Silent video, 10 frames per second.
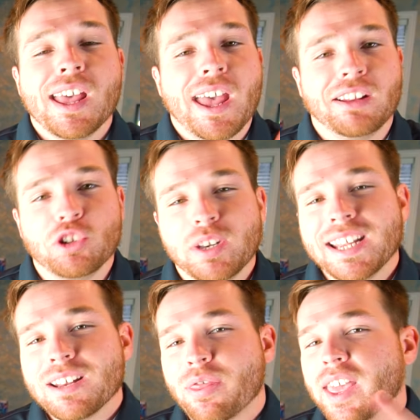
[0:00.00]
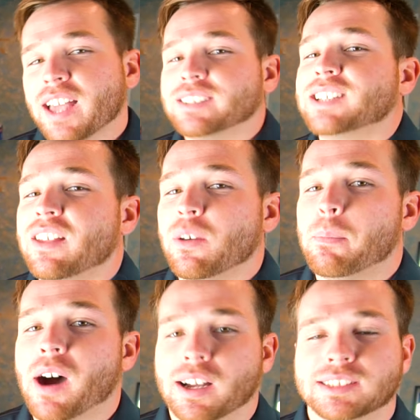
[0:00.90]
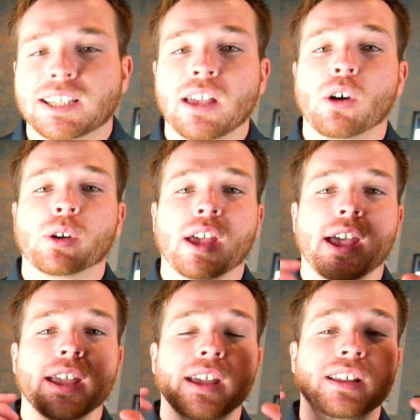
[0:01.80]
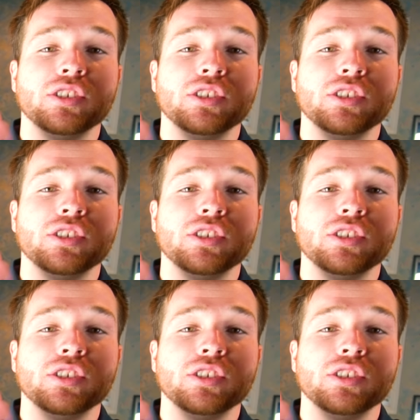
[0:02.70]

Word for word: And you need to think outside the box, okay?